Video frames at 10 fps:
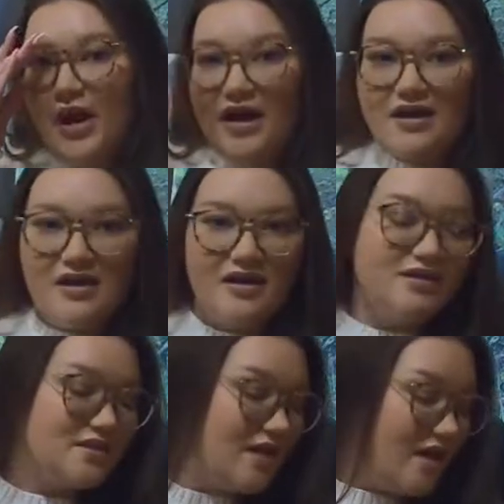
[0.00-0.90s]
unpacking it.
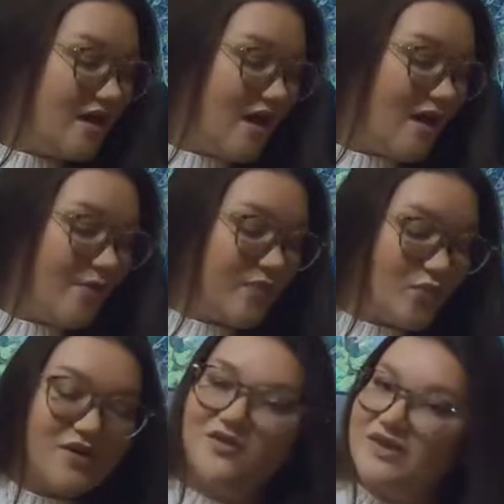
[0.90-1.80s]

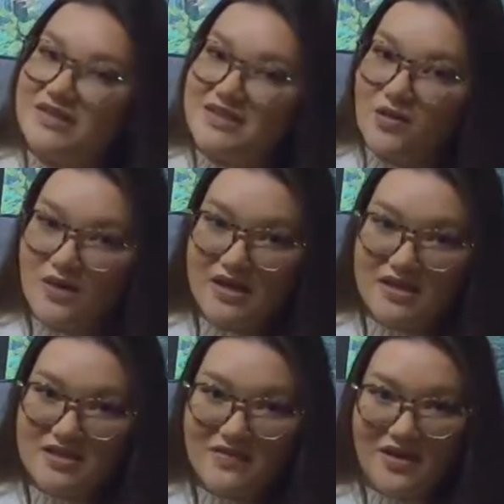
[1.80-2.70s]
One of the reasons I want to
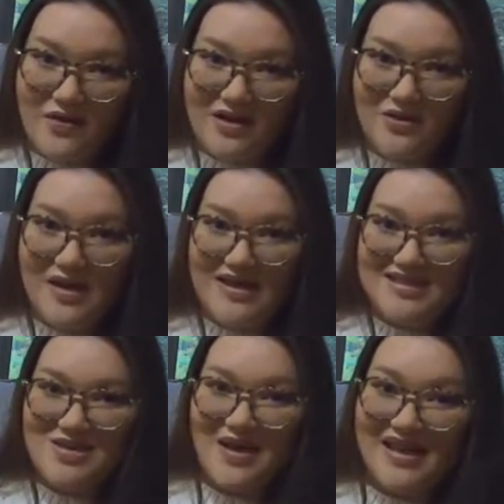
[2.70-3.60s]
get this video out of the way
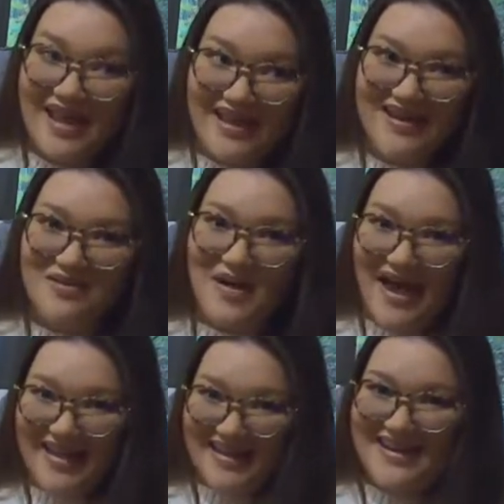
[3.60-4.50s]
is so I can
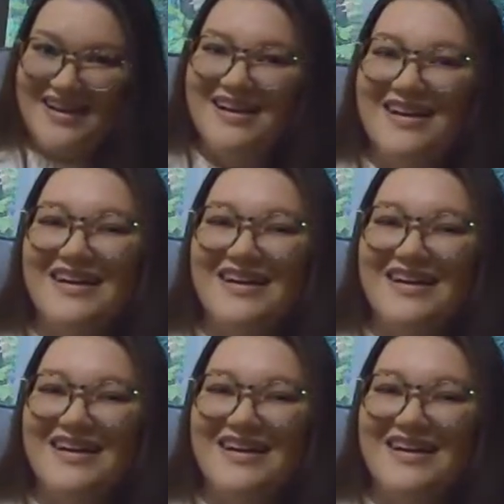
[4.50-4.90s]
unpack it.